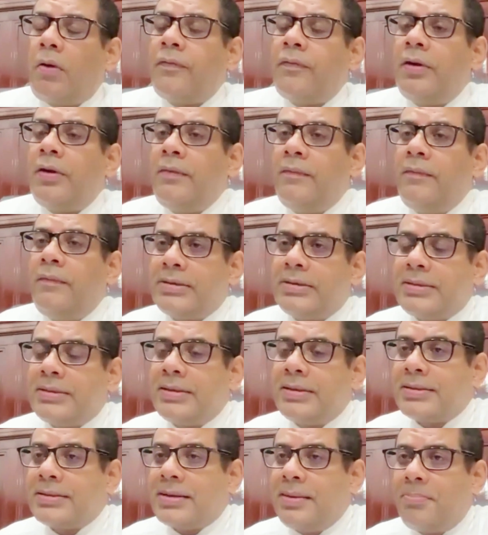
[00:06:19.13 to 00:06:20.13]

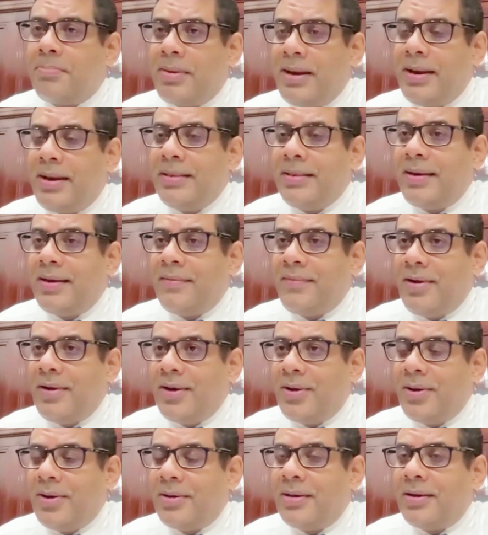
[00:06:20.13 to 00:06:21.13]
investors complain that we are
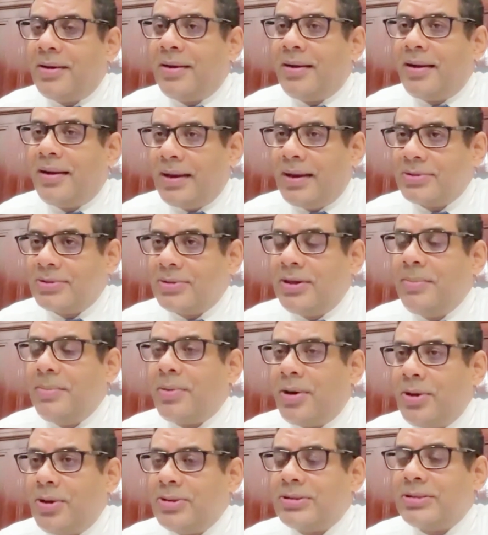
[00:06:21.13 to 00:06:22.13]
not actually
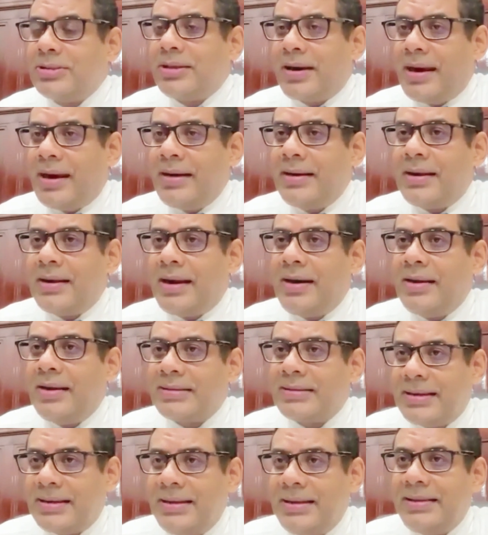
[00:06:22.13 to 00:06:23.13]
producing the right kind of
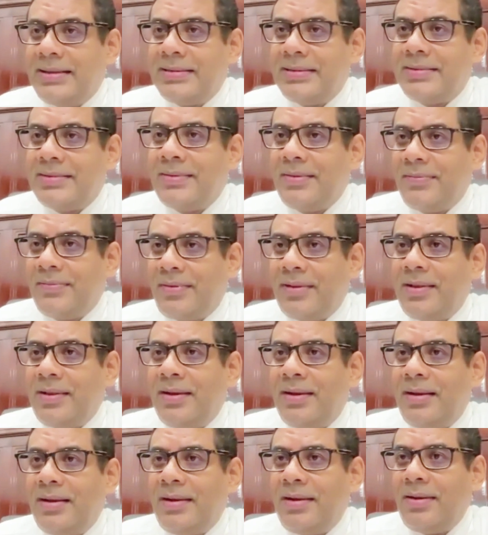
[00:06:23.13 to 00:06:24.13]
skills for
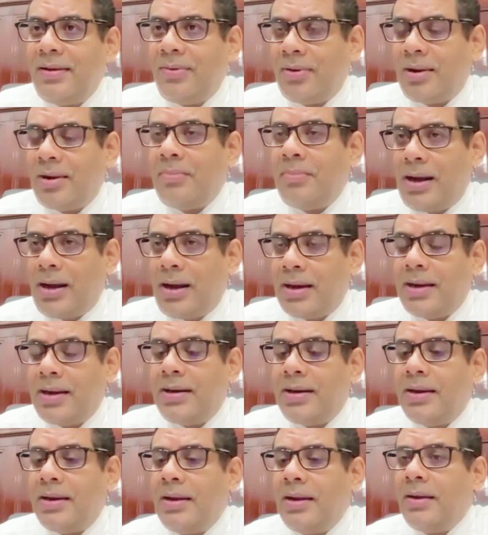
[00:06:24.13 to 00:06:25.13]
the local
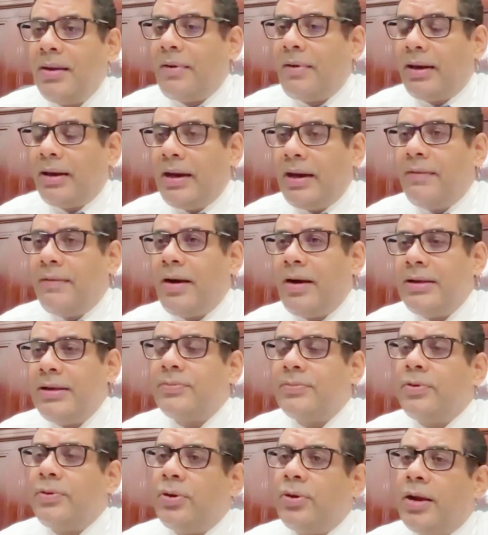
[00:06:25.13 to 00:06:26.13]
market. What advice
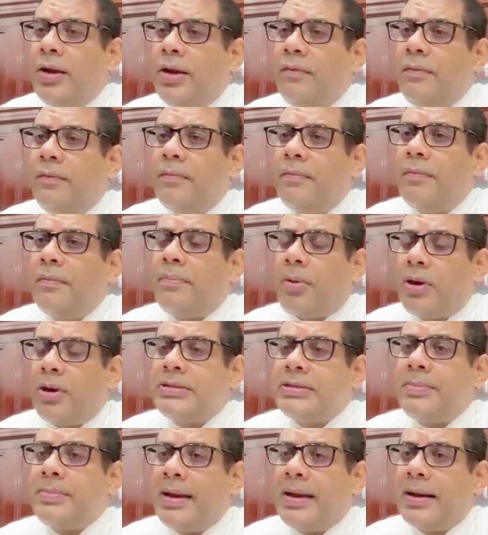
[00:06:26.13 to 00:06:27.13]
would you give
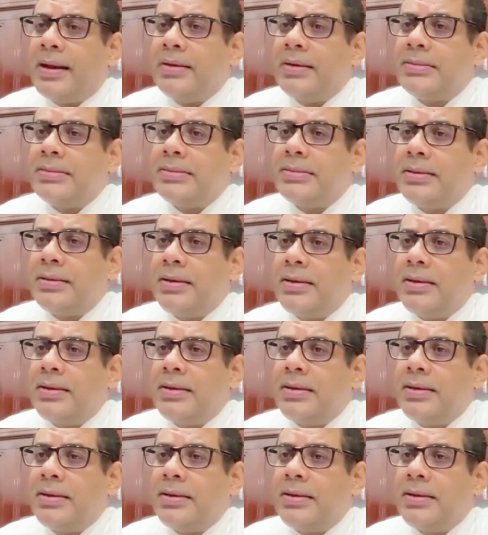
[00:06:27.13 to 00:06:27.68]
policymakers?